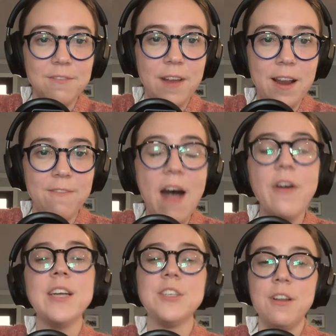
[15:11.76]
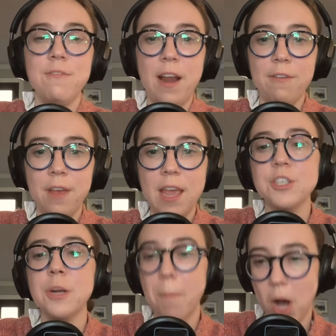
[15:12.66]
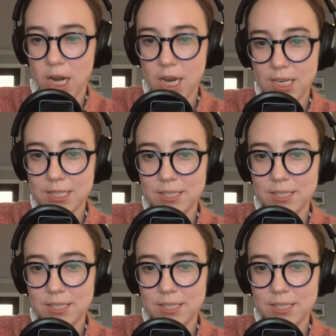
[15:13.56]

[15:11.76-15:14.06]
validation and verification body.